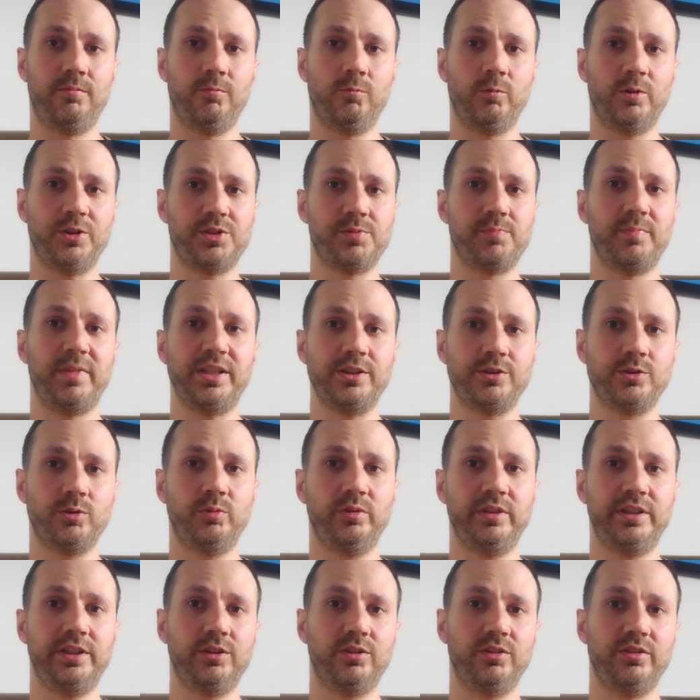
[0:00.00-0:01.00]
what's
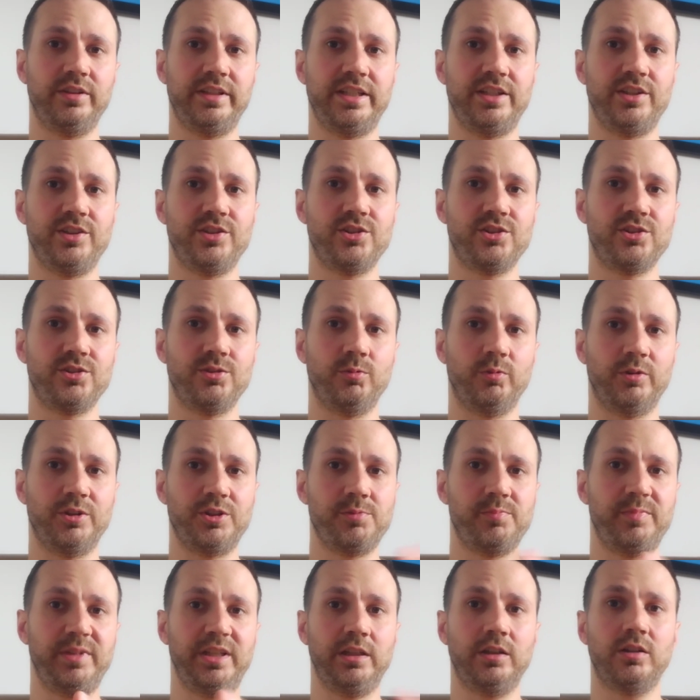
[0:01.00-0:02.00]
mental illness, what's
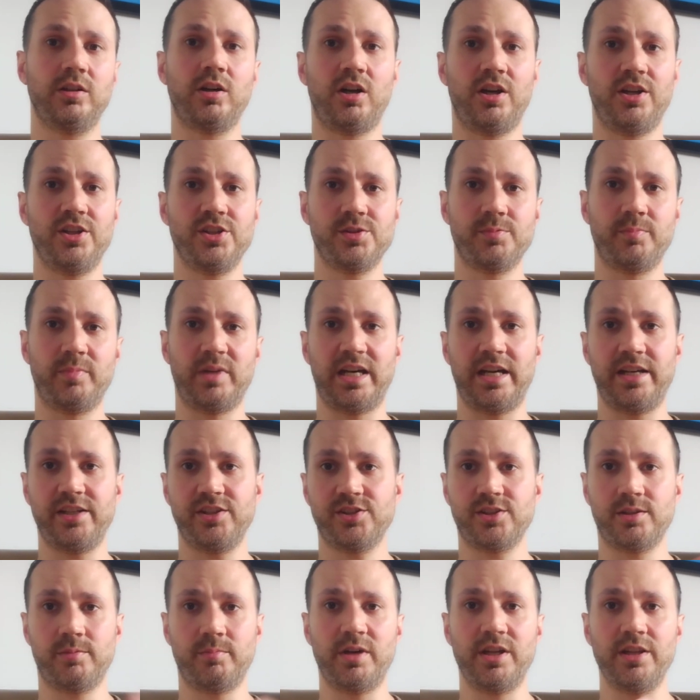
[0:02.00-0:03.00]
being caused by
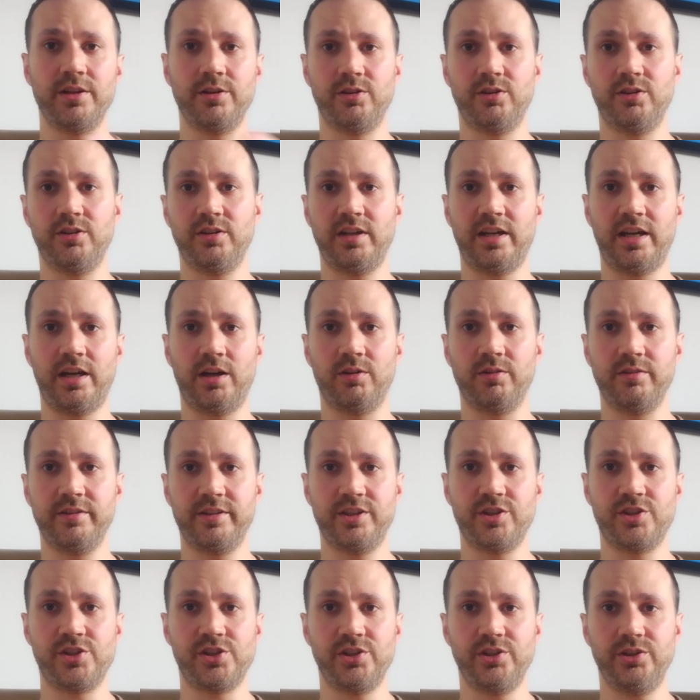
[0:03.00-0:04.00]
some other health
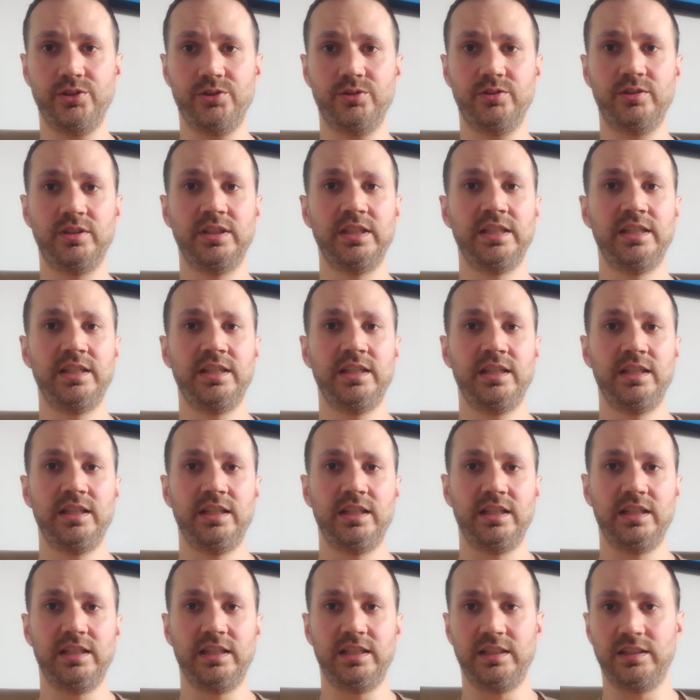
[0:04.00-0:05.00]
issue.
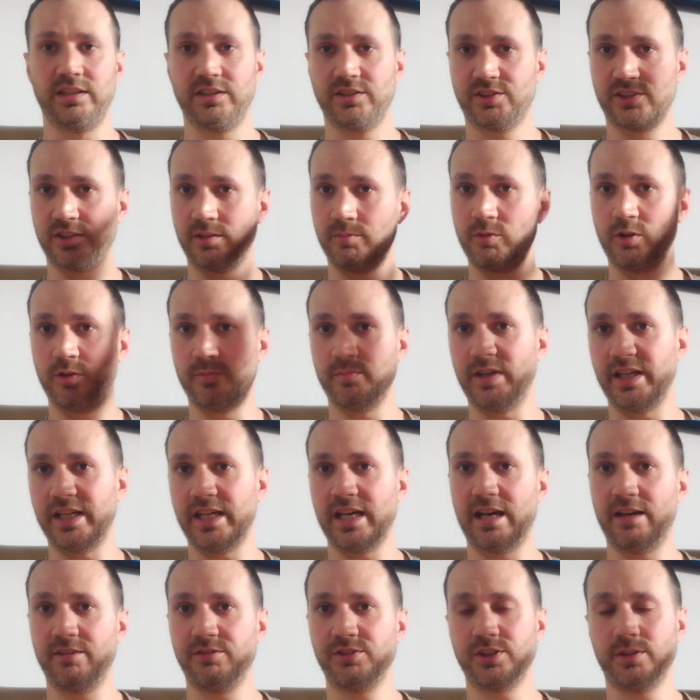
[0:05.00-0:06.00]
Someone might
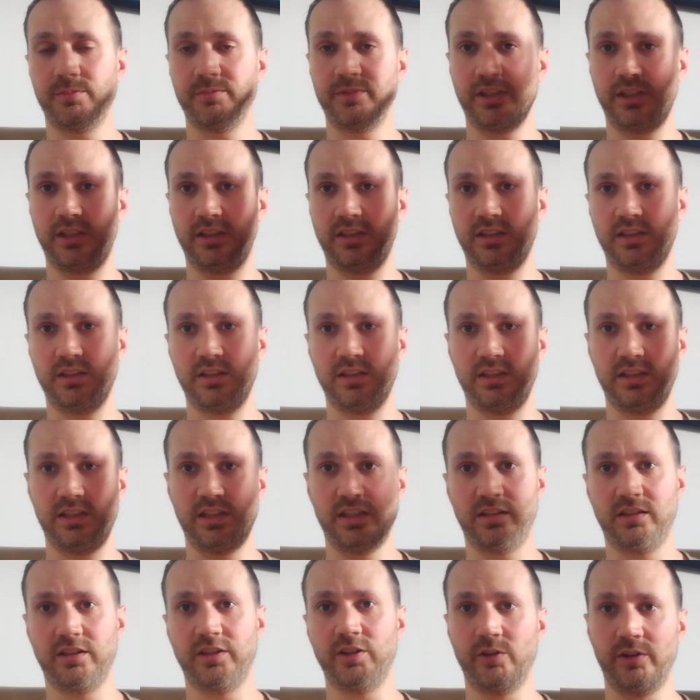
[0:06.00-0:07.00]
have something
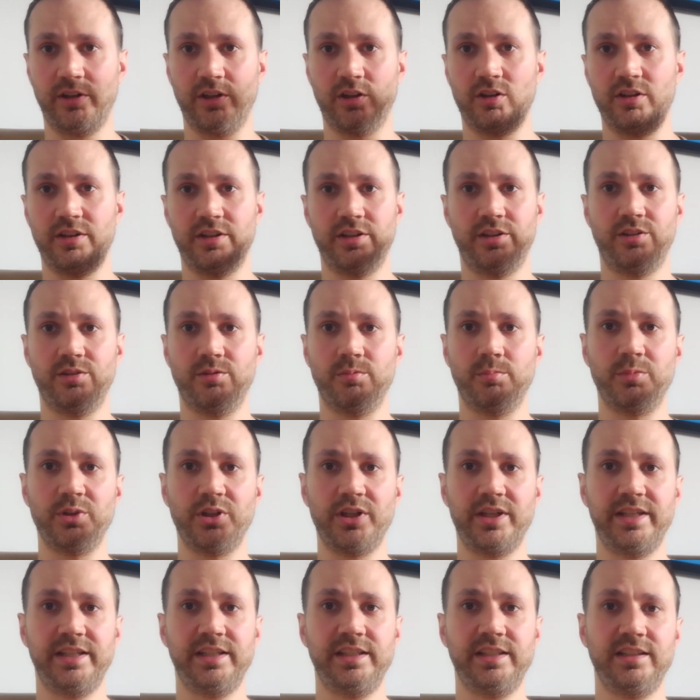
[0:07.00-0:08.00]
going on in their
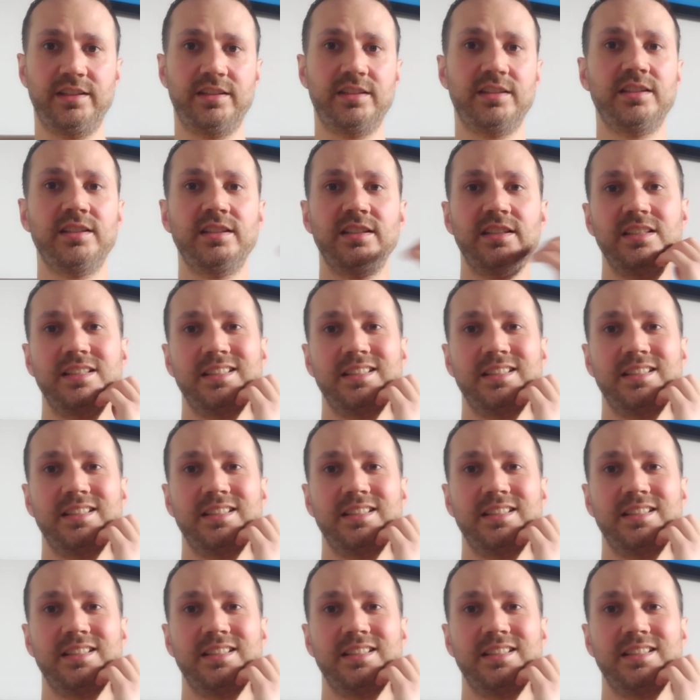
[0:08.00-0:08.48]
brain,